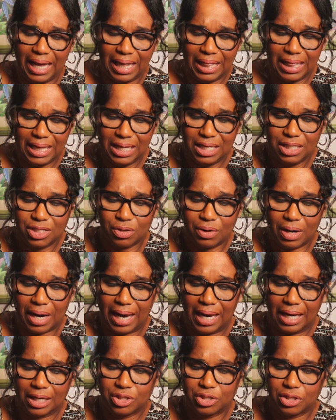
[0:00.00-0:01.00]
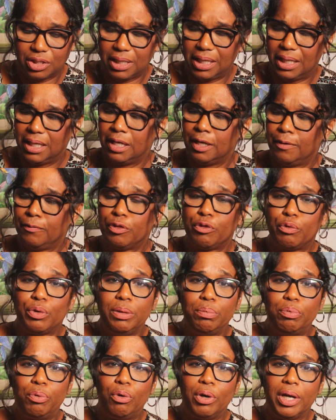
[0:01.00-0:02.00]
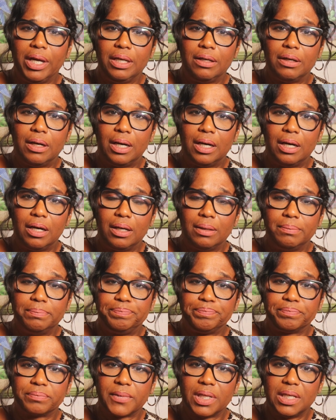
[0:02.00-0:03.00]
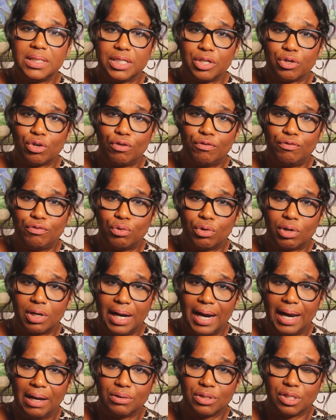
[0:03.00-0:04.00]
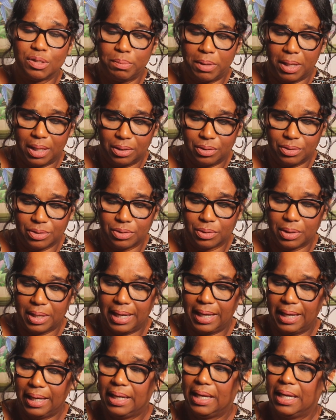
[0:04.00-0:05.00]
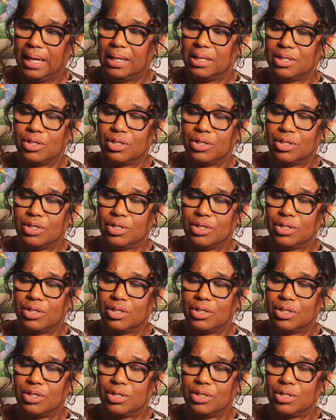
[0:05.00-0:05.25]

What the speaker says: And these are actually 3.04 ounce bottles, okay?